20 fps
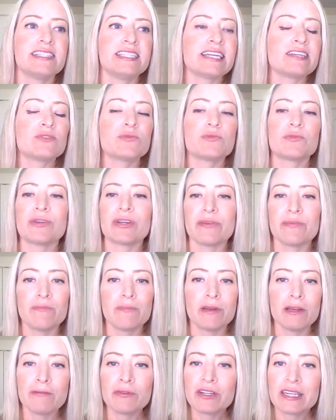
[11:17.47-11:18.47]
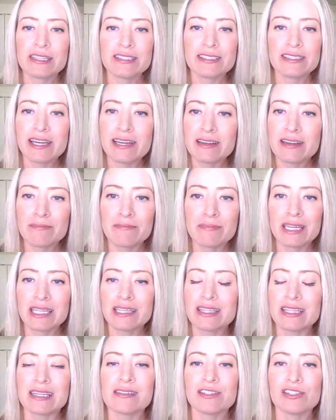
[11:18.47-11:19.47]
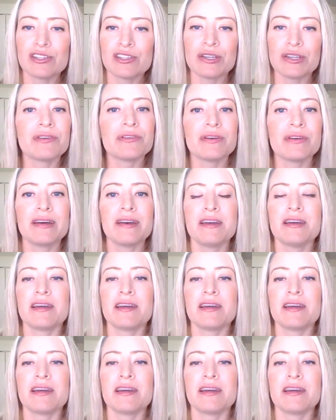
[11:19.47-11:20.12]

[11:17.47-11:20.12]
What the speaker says: people are going to say mean things to you,